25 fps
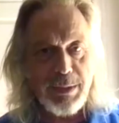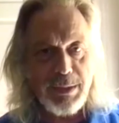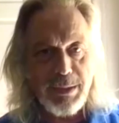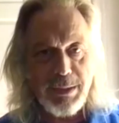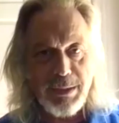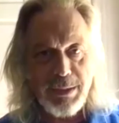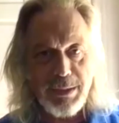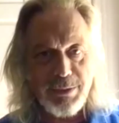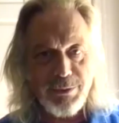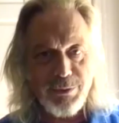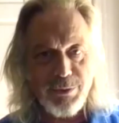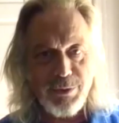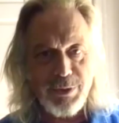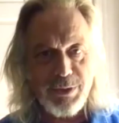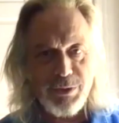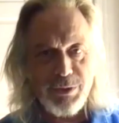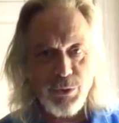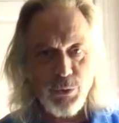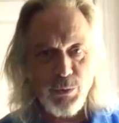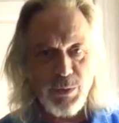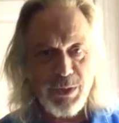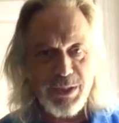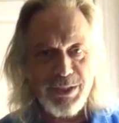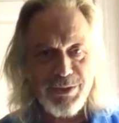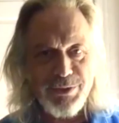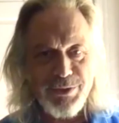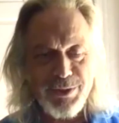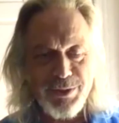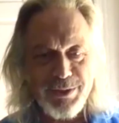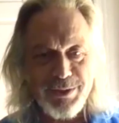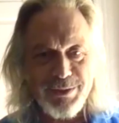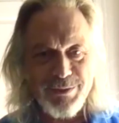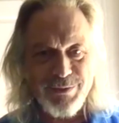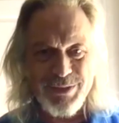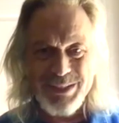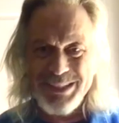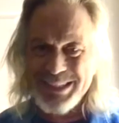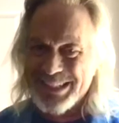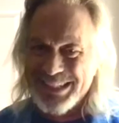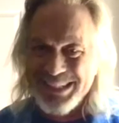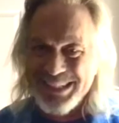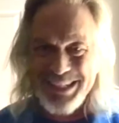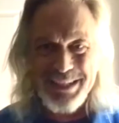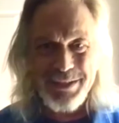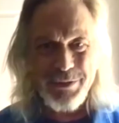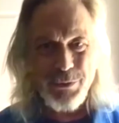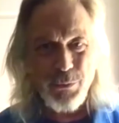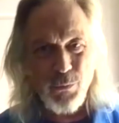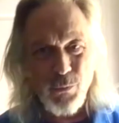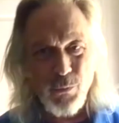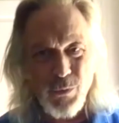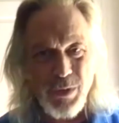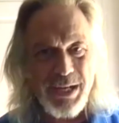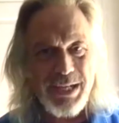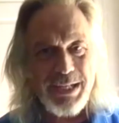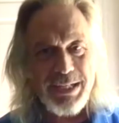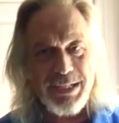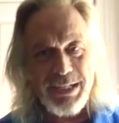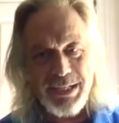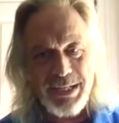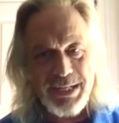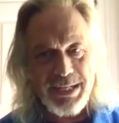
some situation, it's like, gosh, why